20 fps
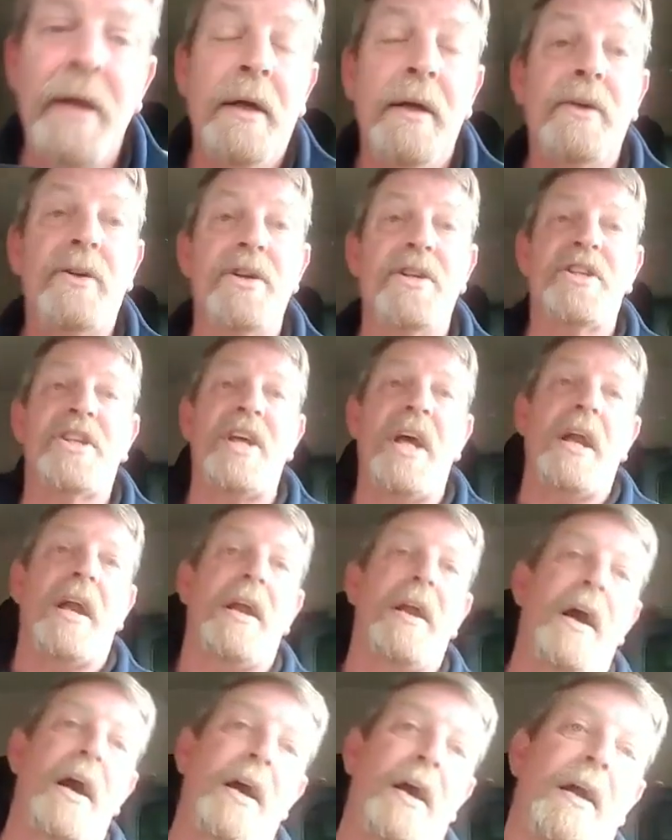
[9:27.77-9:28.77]
Because Sarah
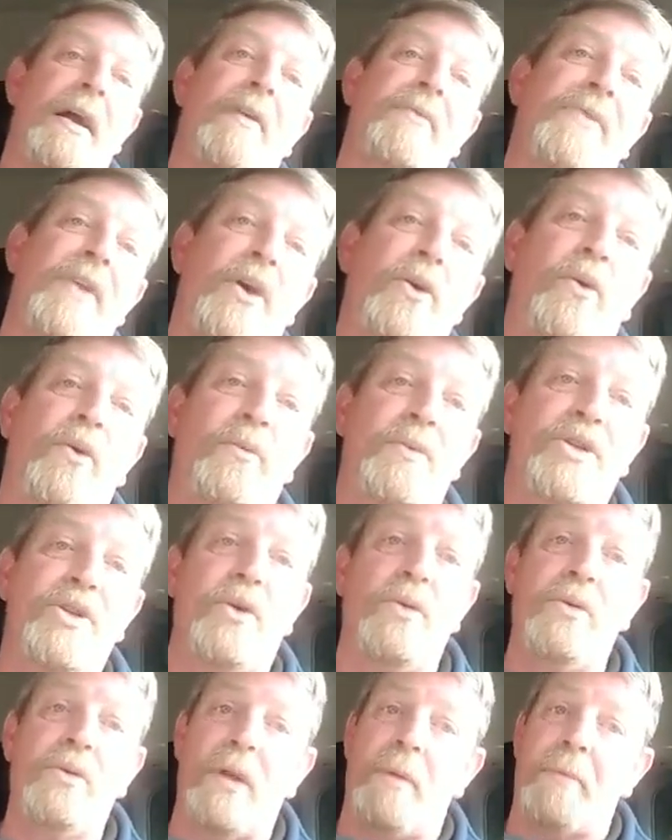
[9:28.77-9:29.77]
and I are having to
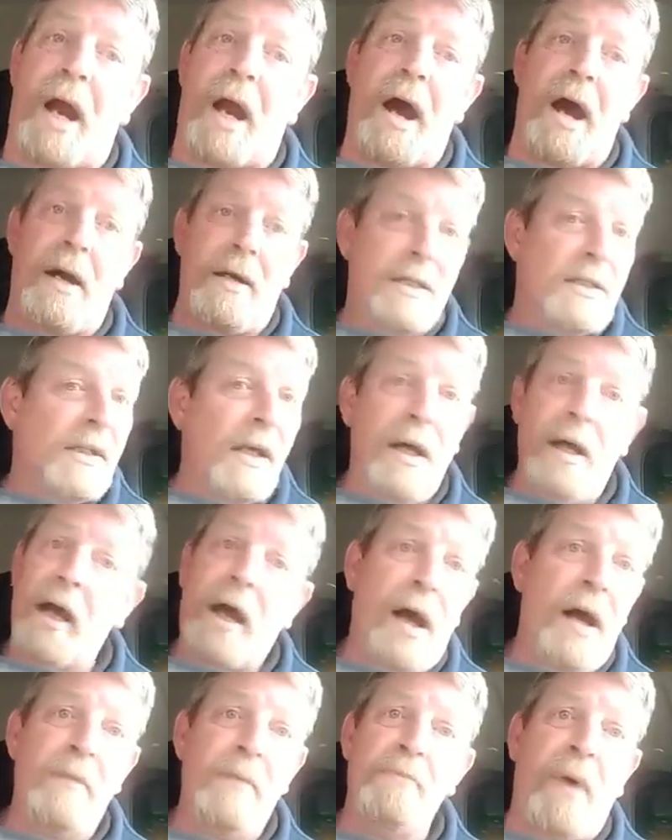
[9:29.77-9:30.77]
homeschool the brat,
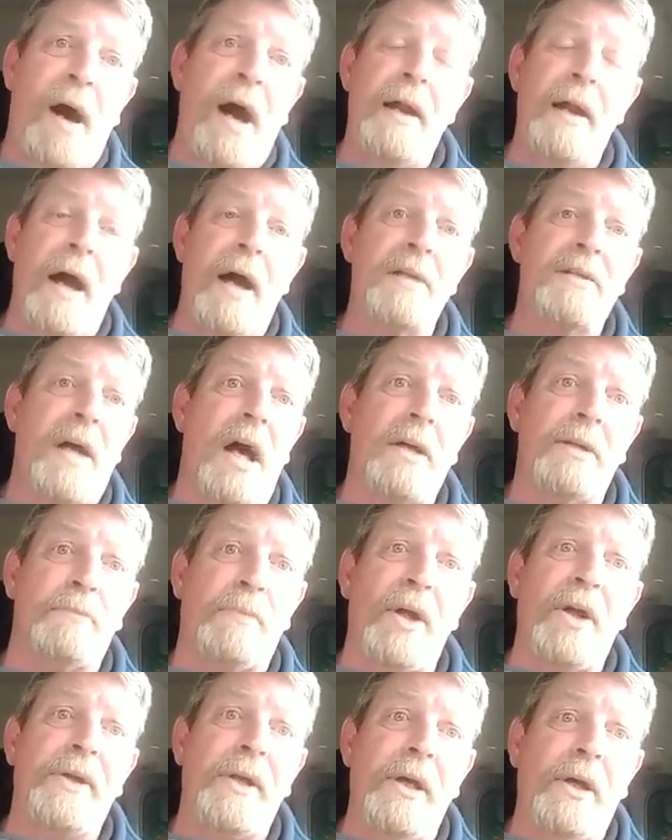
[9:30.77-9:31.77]
and by that's her
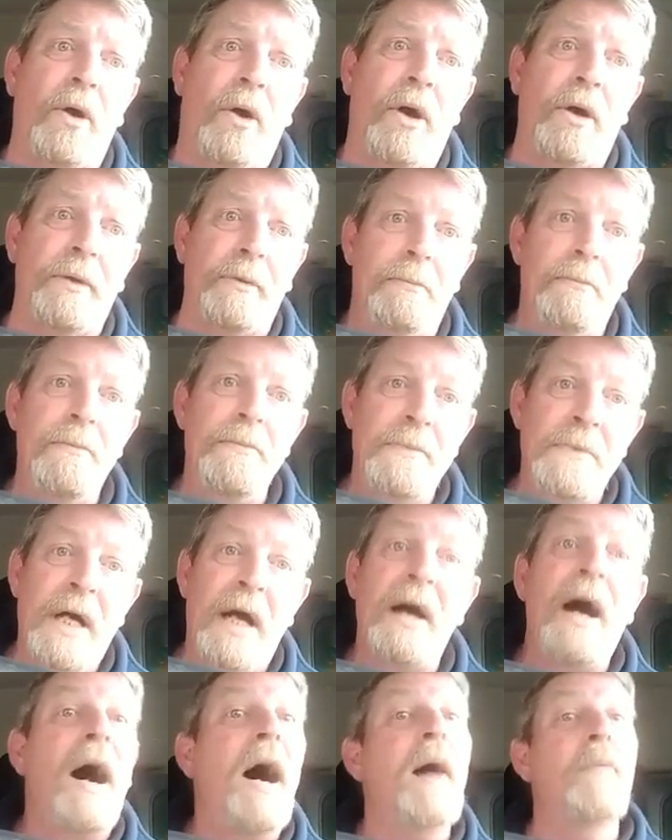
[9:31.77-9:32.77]
bloody gone.
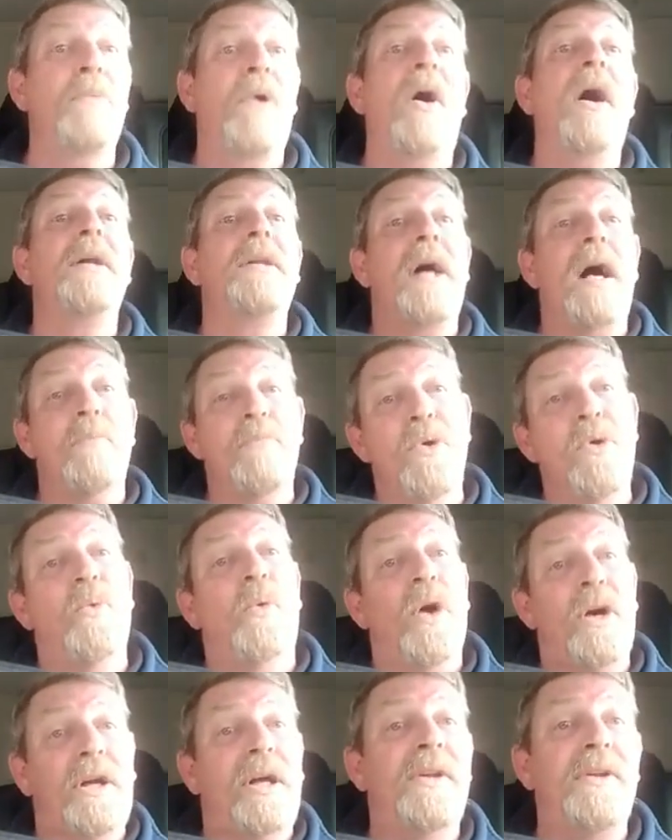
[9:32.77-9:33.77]
I'm glad I'm out
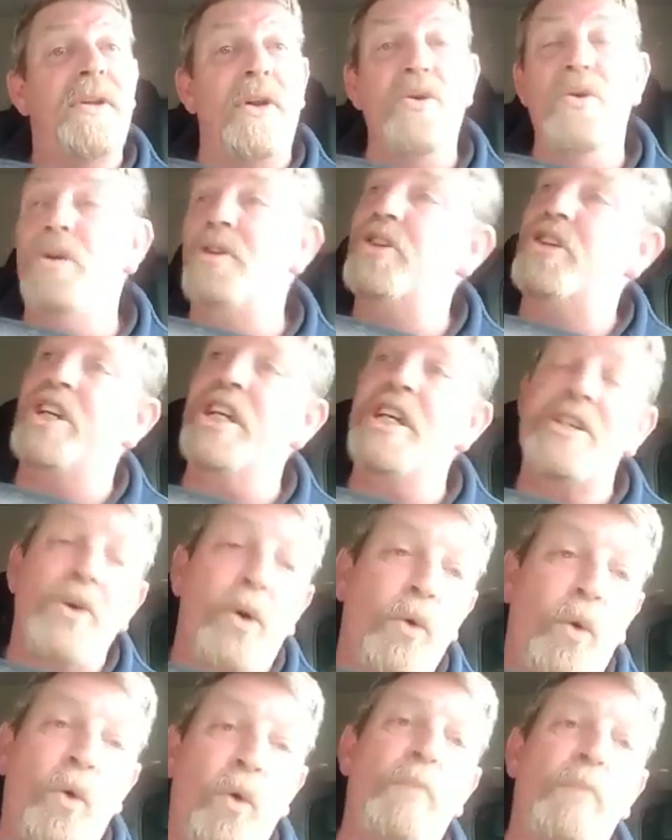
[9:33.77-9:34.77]
working the new and she's
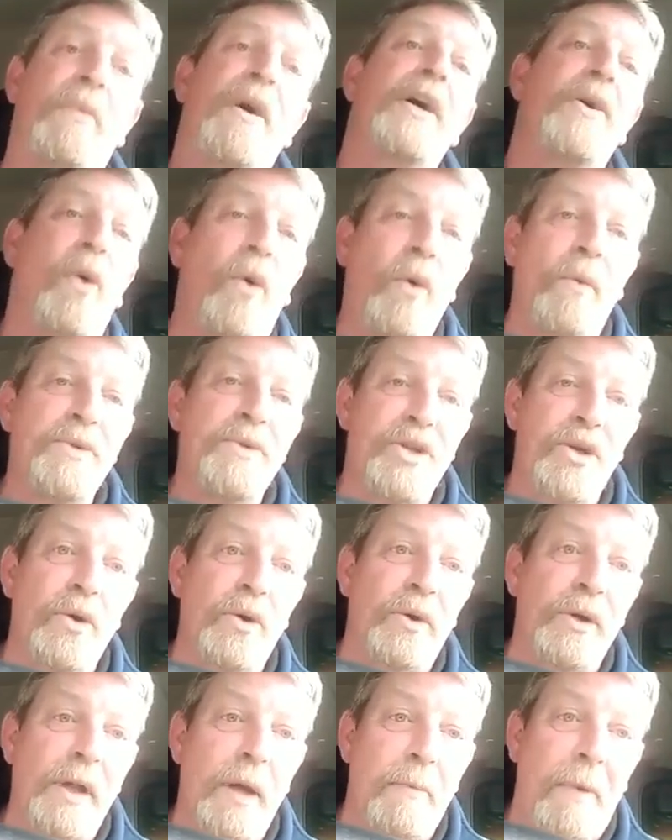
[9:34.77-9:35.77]
at home
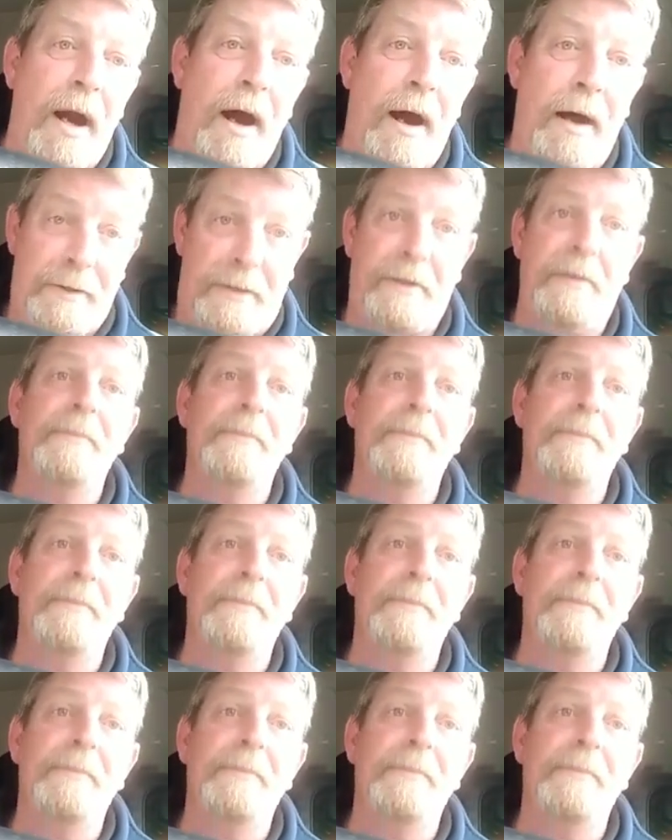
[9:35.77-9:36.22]
homeschooling the brat.